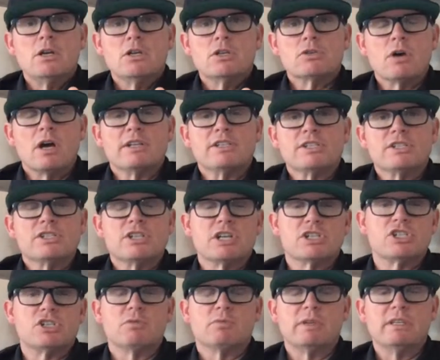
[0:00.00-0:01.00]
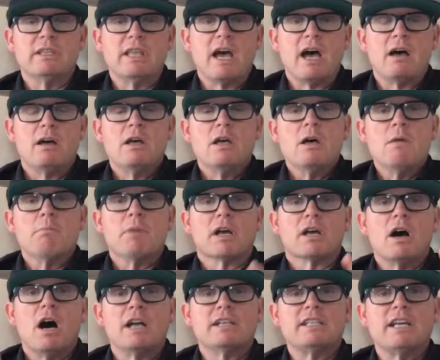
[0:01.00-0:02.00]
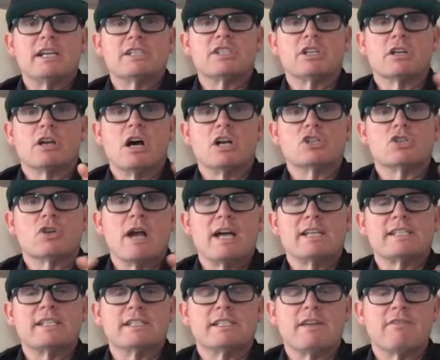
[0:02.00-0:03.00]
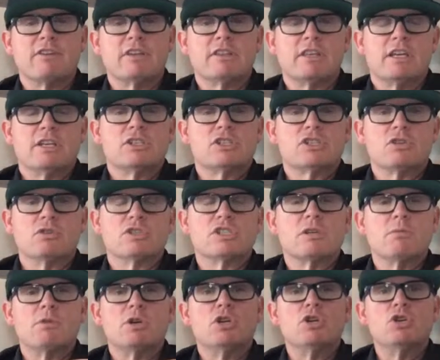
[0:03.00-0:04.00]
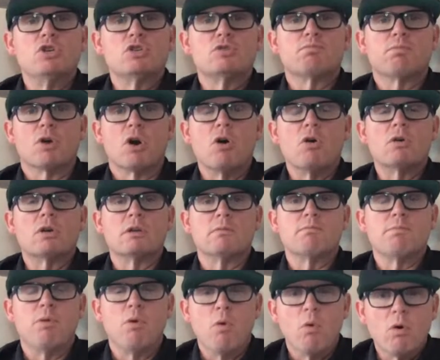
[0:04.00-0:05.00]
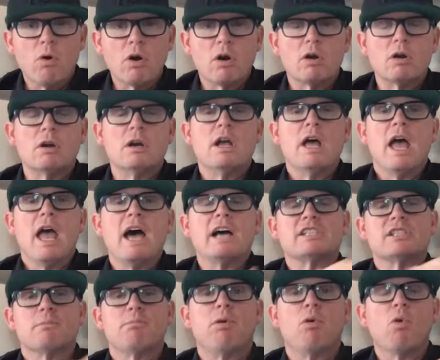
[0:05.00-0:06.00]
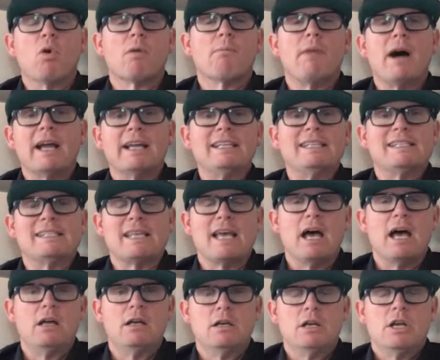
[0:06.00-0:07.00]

So I'd suggest you read that. But context and contrast is everything. So someone who's broke and poor has a poor mindset.